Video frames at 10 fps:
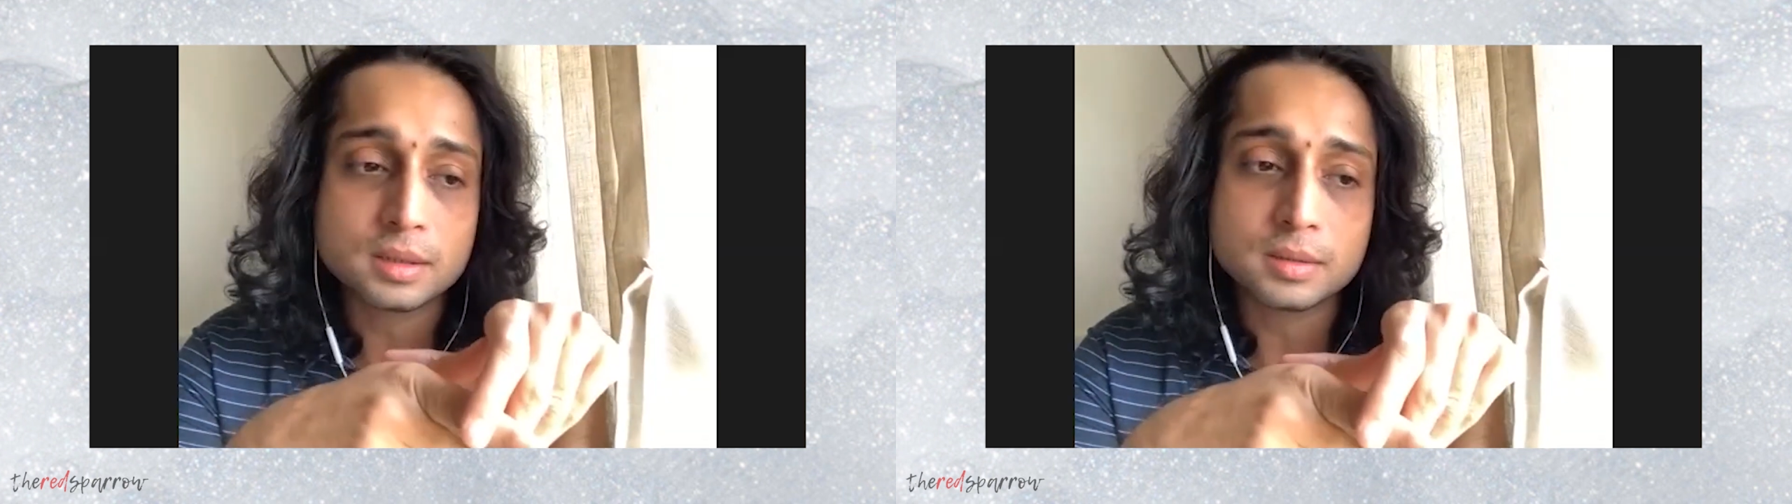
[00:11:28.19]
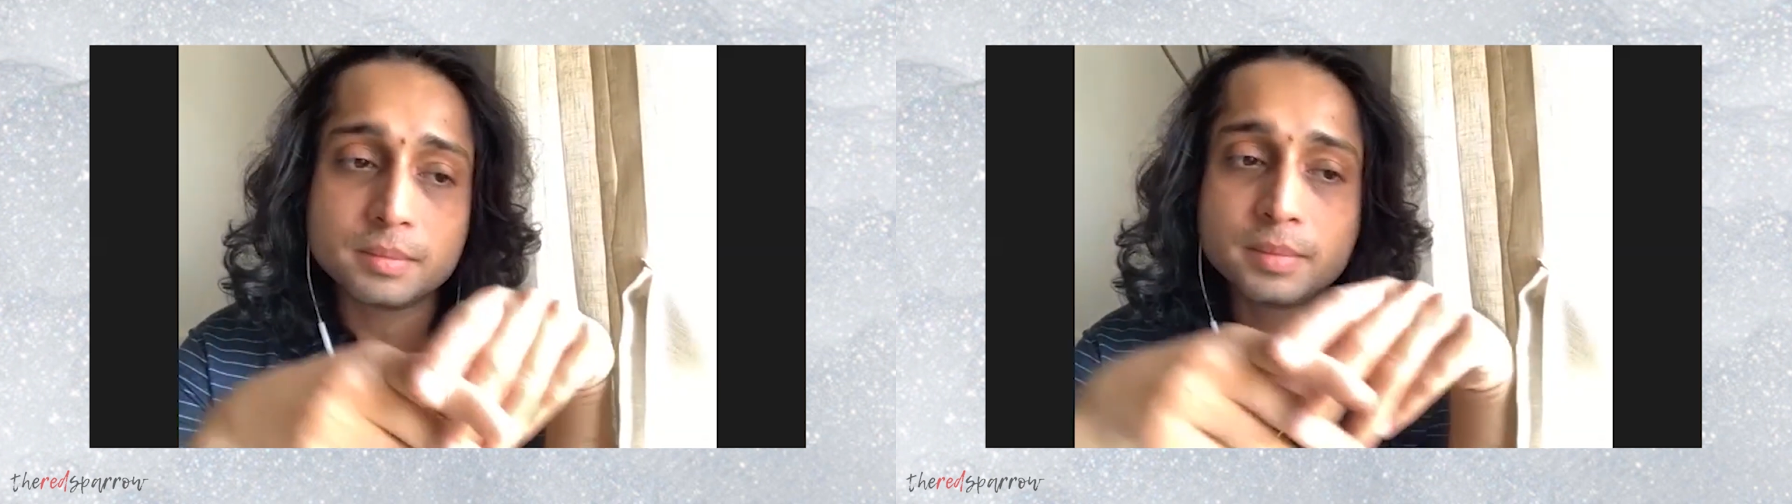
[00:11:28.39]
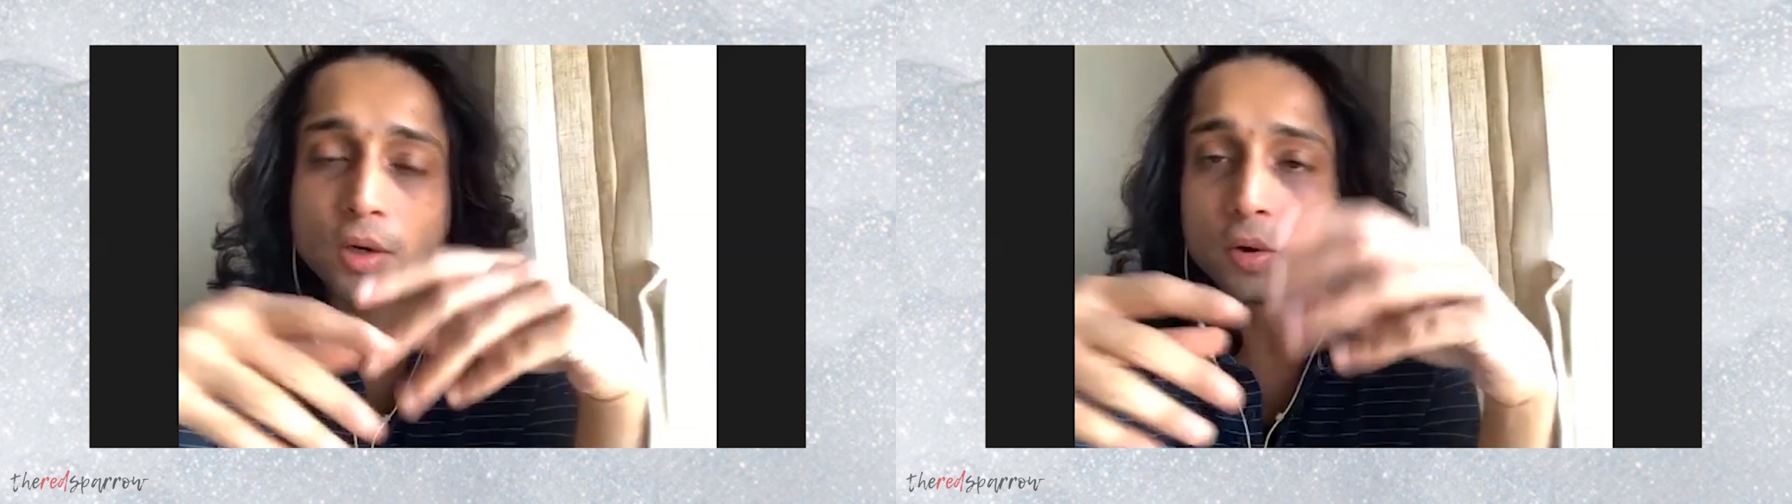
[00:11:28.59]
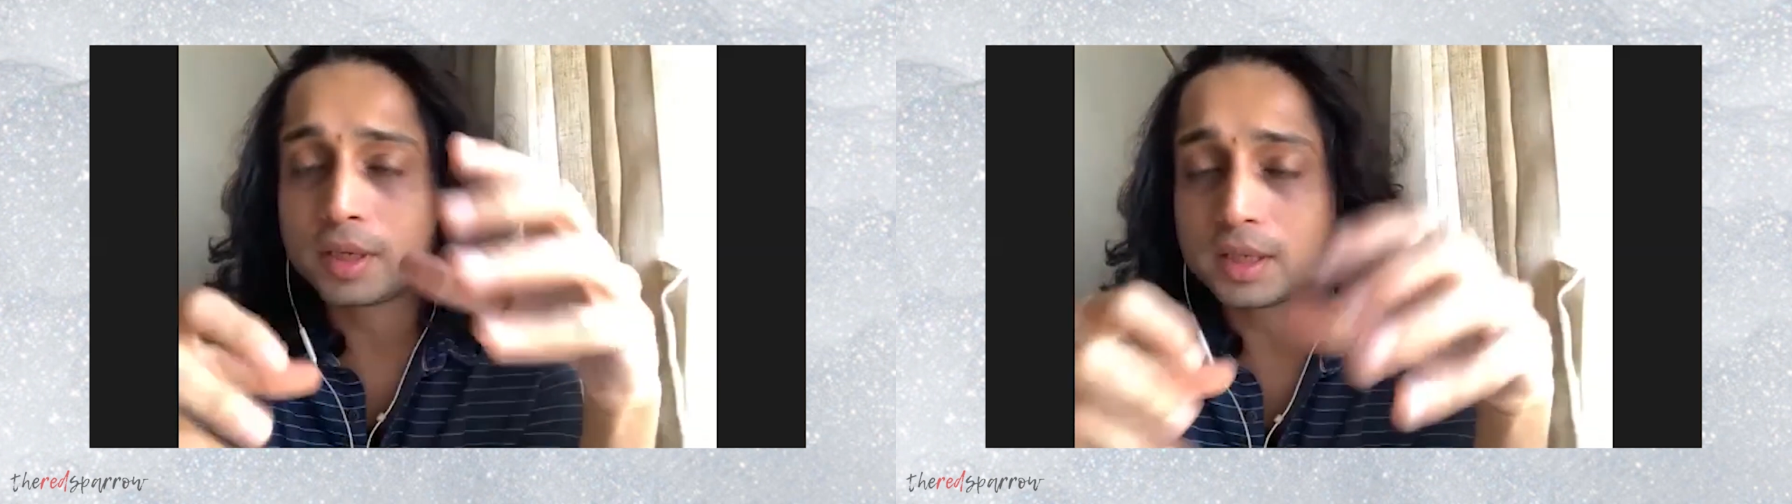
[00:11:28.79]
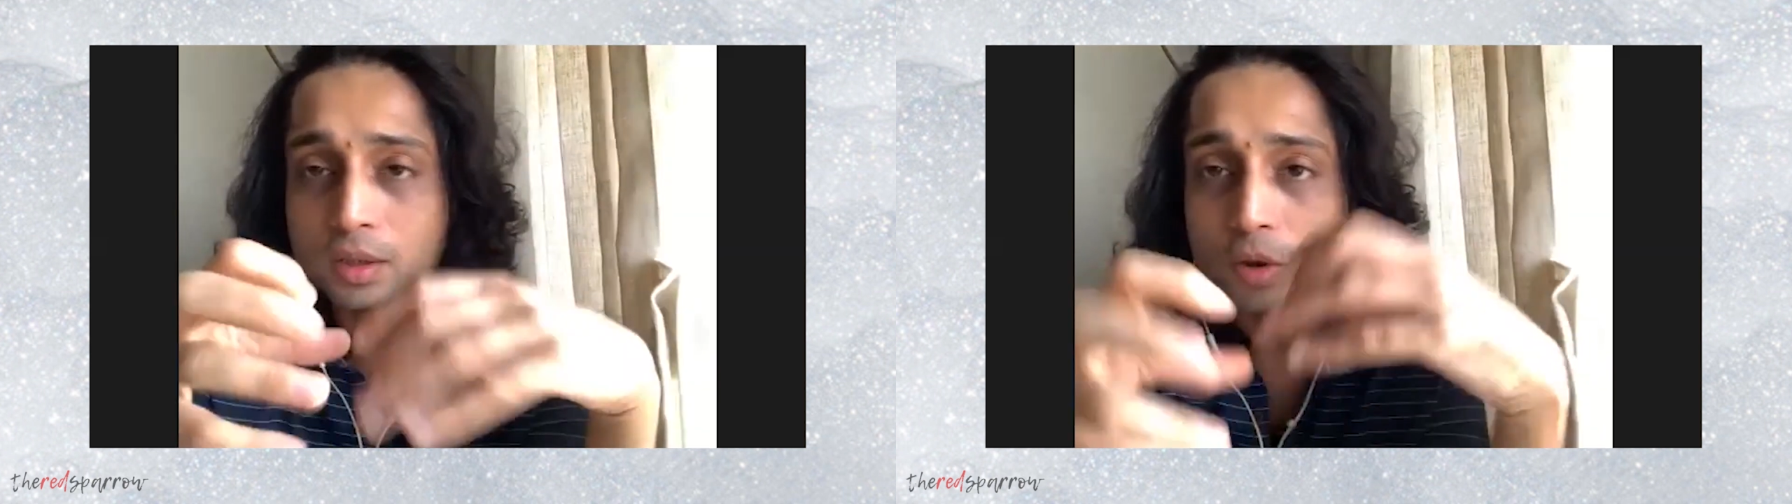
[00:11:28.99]

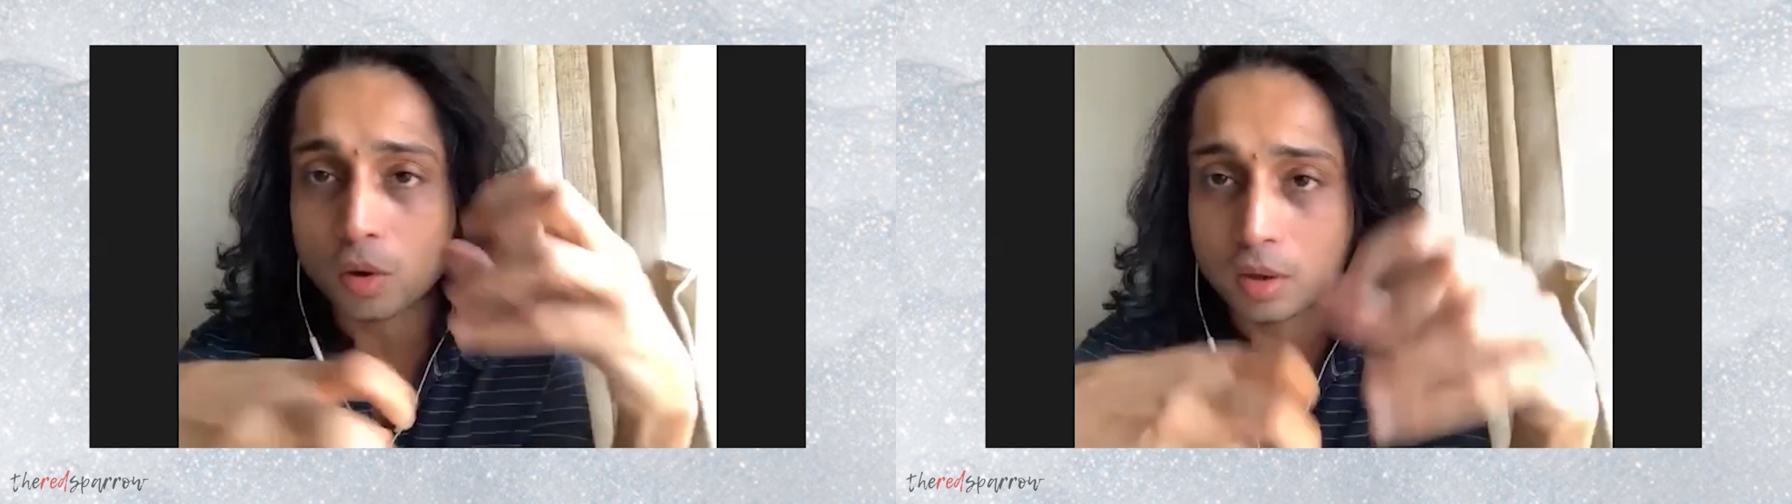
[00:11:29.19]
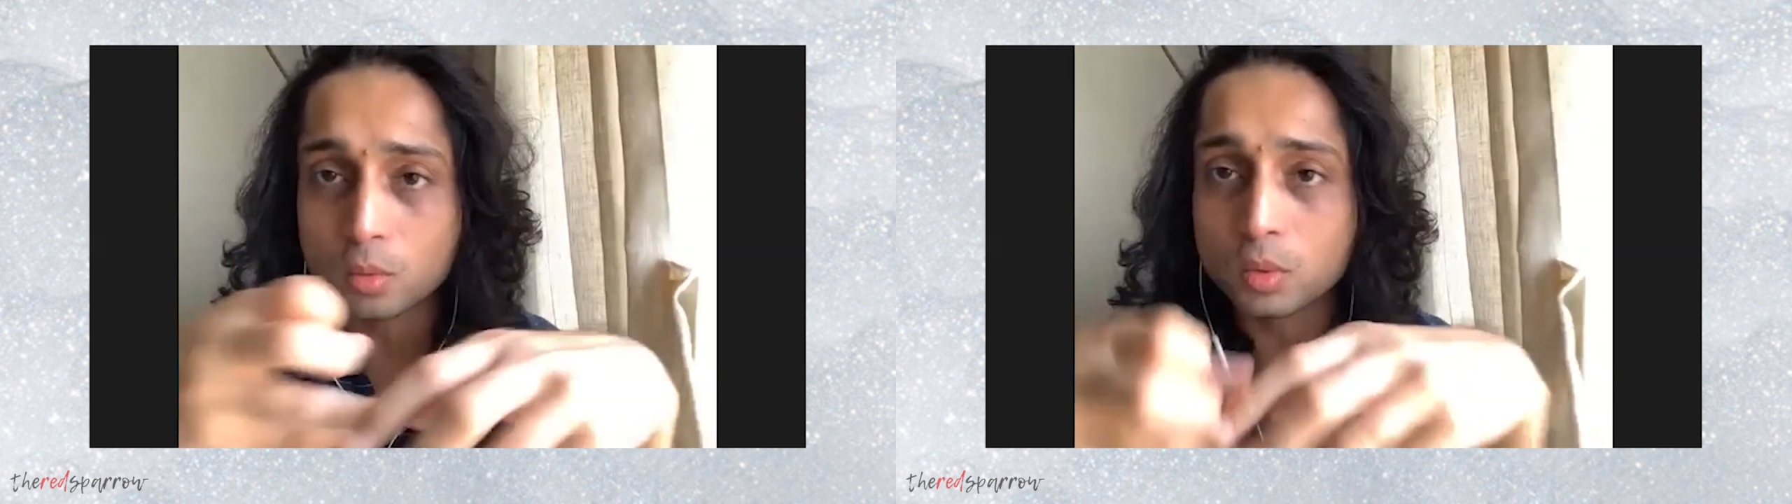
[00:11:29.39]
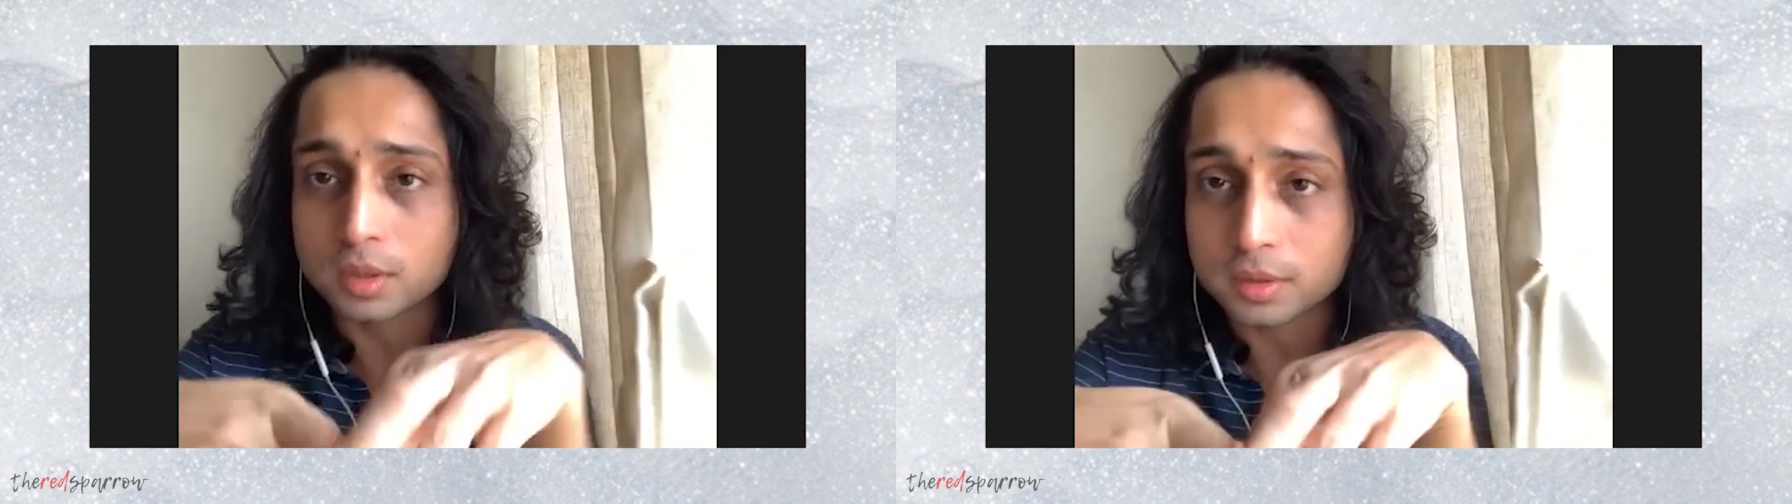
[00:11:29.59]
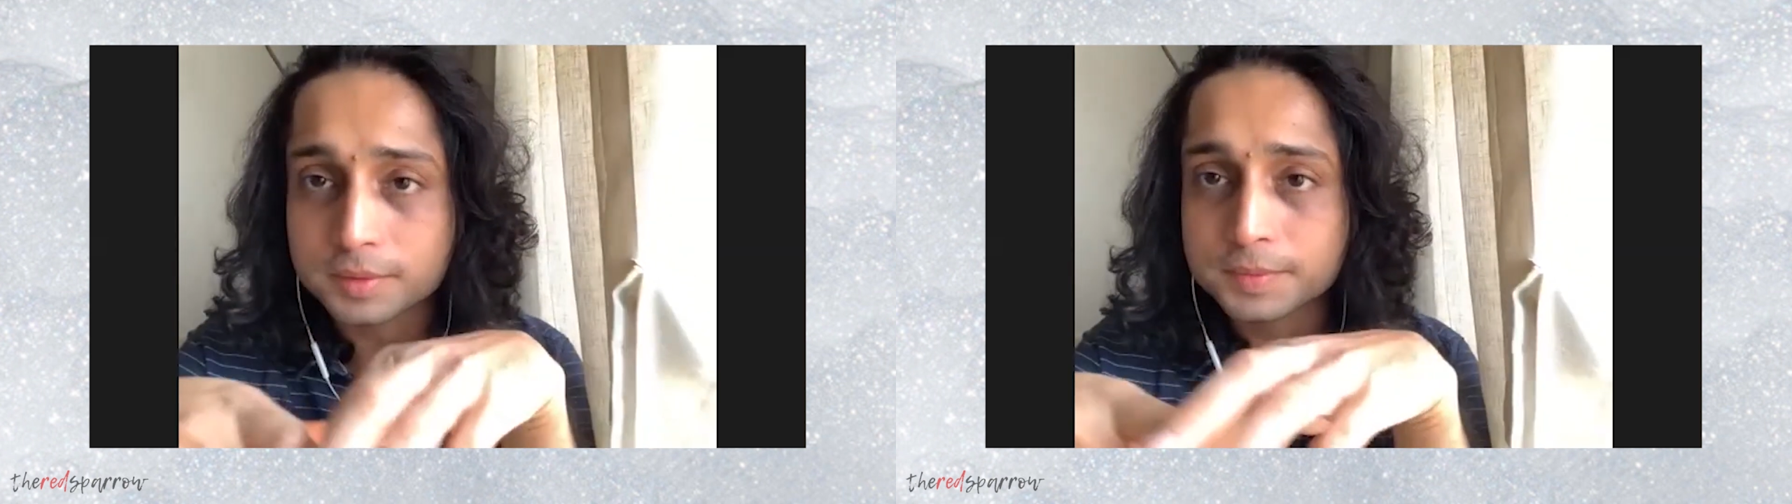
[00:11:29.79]
melodic and chordal work.